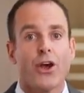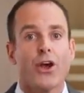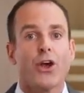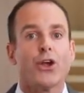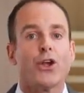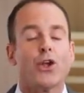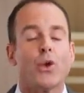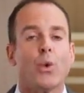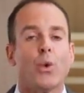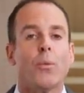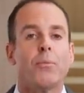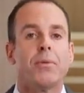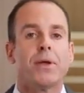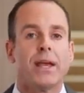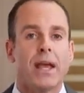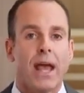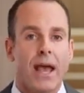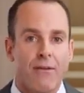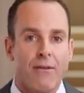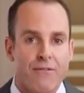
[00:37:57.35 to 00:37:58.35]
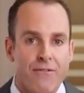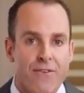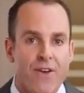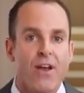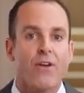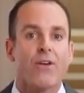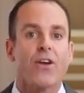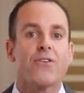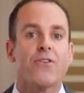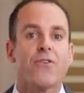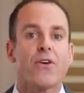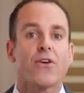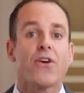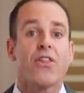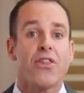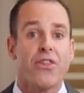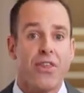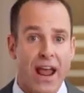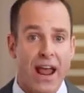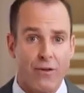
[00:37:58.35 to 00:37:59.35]
you will be very, very
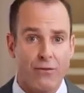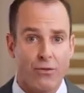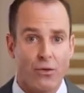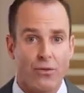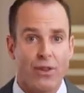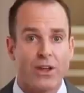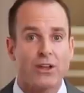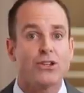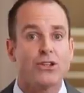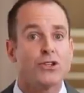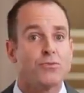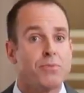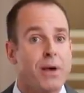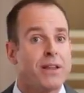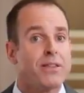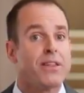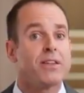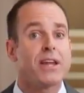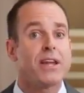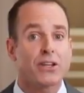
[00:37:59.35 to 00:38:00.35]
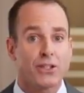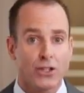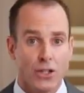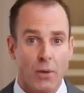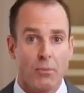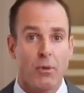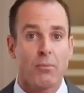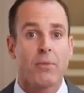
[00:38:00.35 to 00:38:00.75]
thankful that you spent the next couple